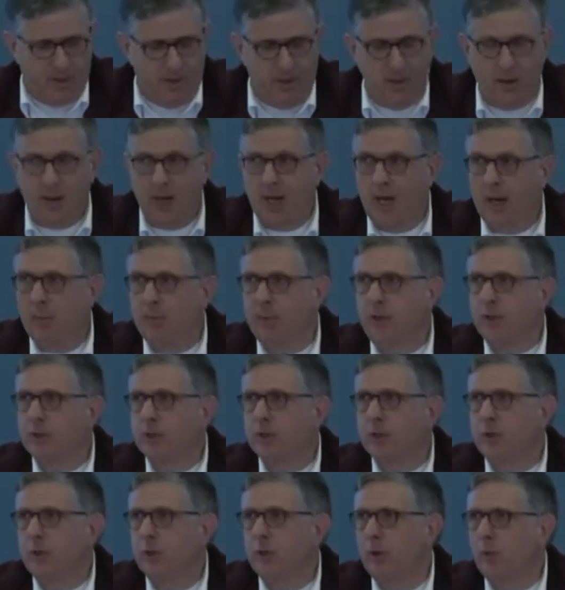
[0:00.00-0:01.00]
uh, because
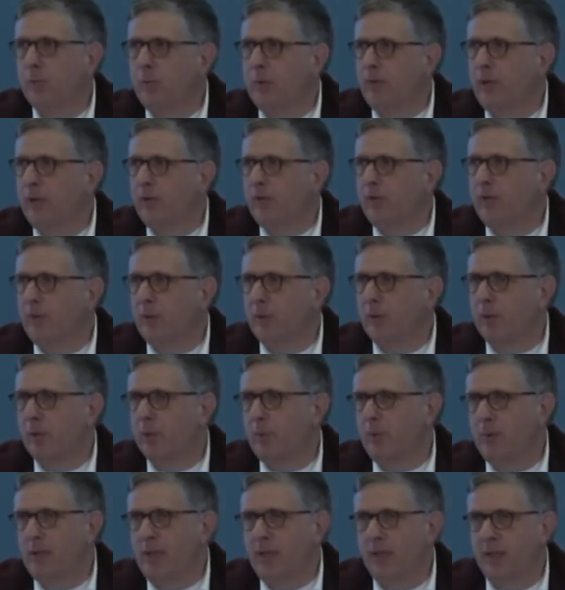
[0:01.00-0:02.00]
the European
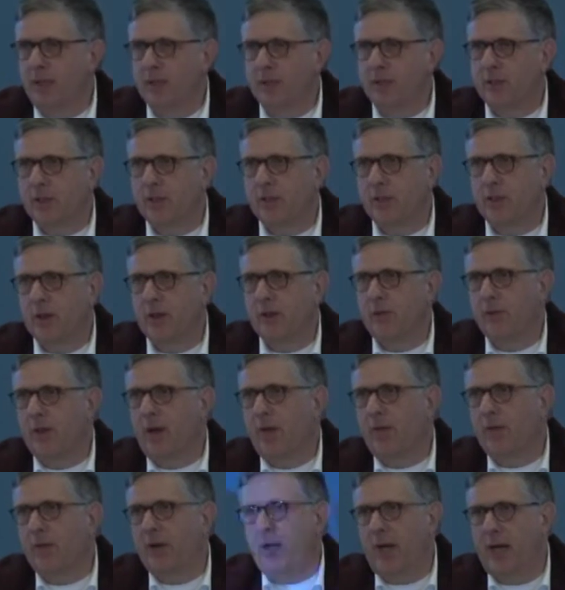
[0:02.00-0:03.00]
pharmacopoeia is uh,
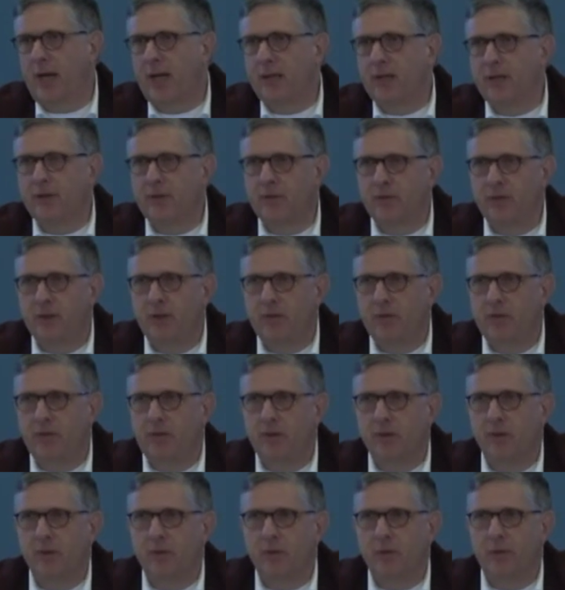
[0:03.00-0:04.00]
rather active in the
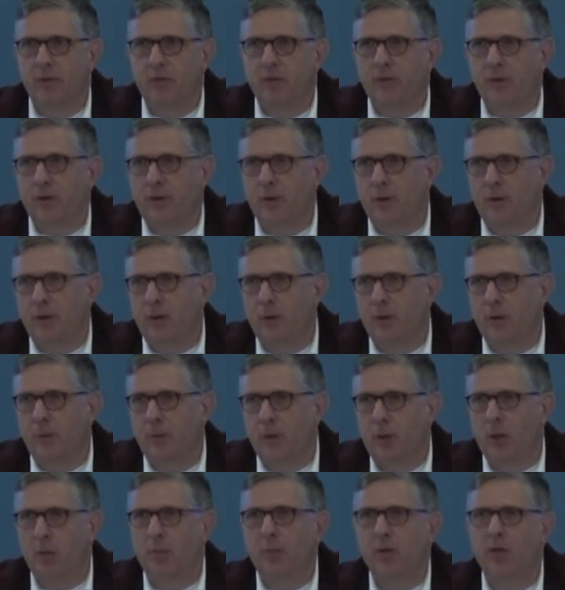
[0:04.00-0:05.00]
field of uh,
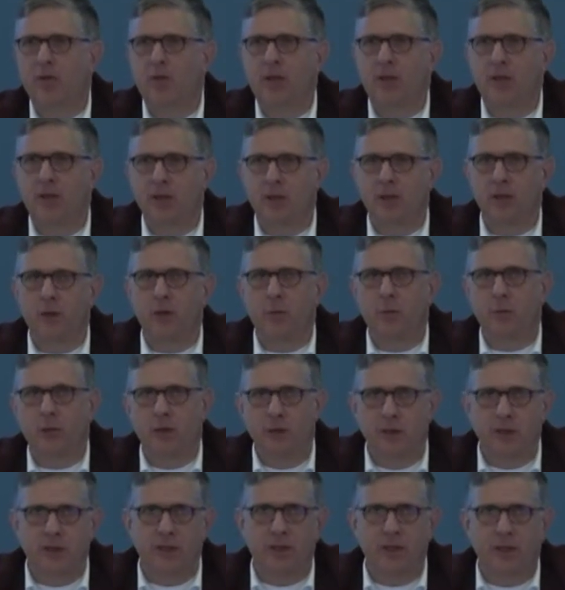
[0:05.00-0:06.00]
homeopathy and the
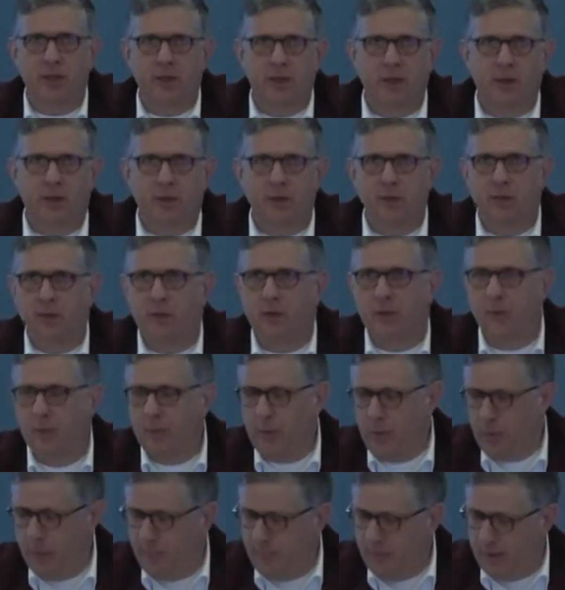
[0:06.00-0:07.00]
quality of
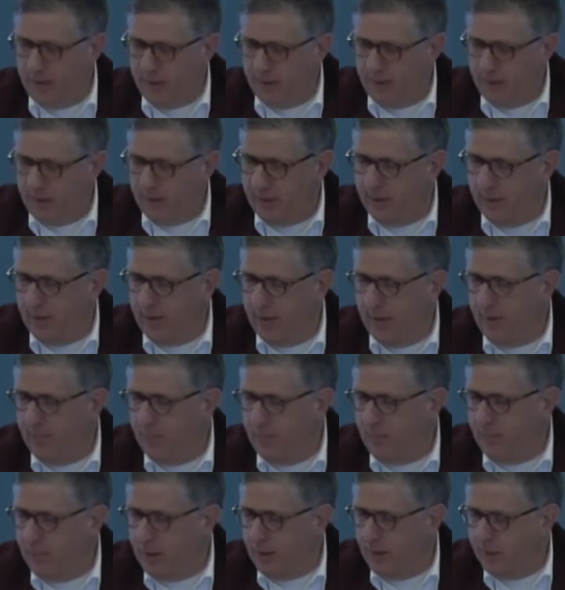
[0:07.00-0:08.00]
homeopathic um,
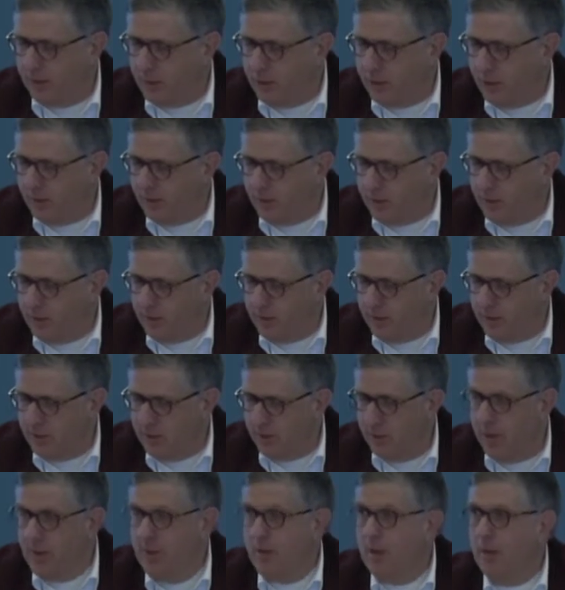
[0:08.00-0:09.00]
uh, substances.
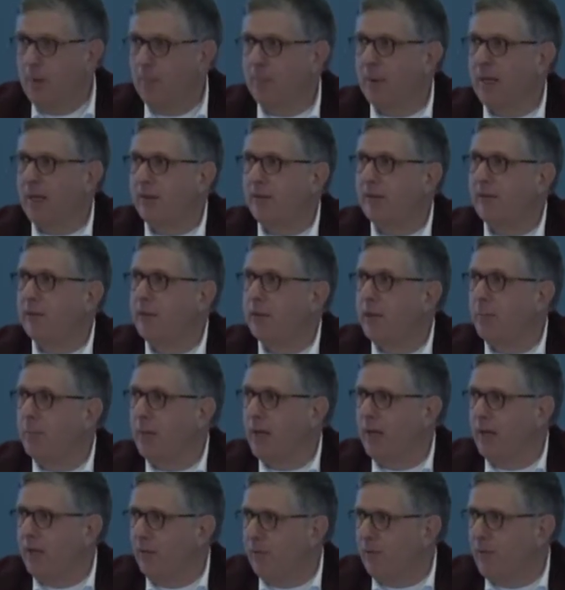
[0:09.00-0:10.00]
But the
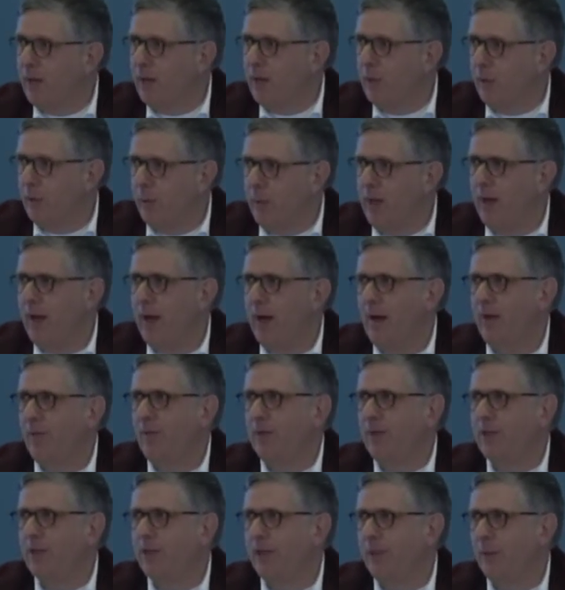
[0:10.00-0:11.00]
benefit we have
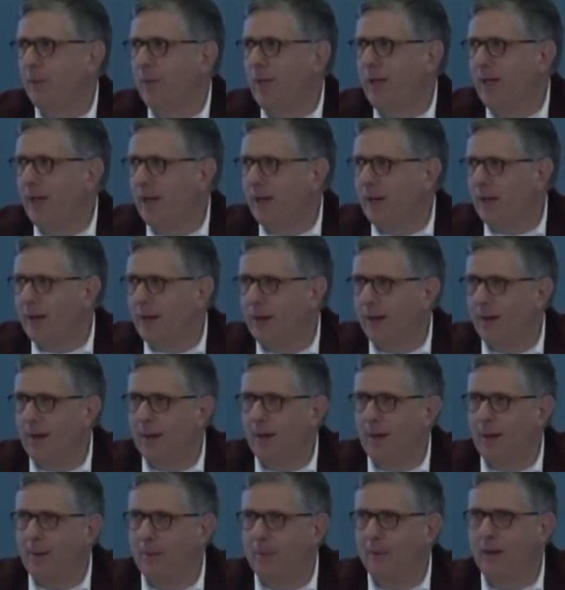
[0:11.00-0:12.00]
is that we can
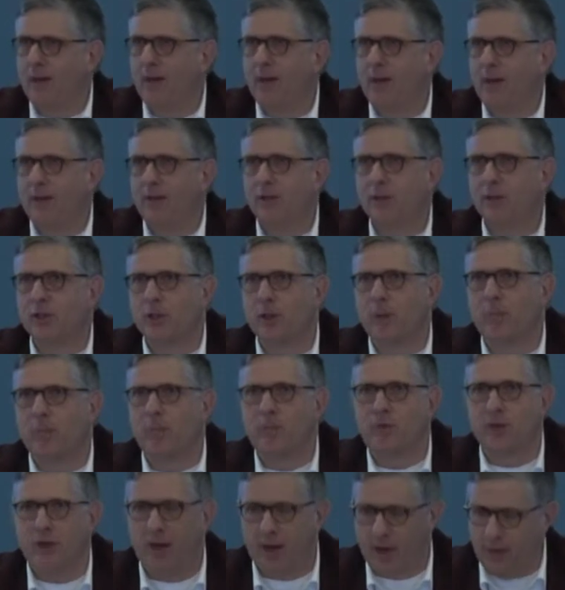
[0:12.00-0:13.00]
uh, gain some
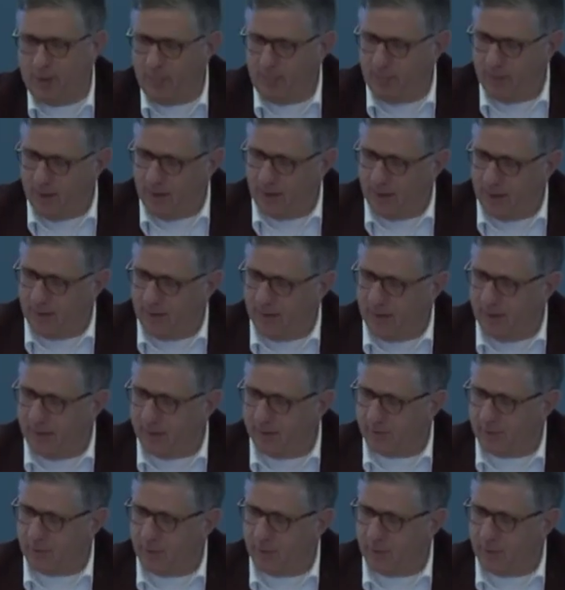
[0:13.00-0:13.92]
time and get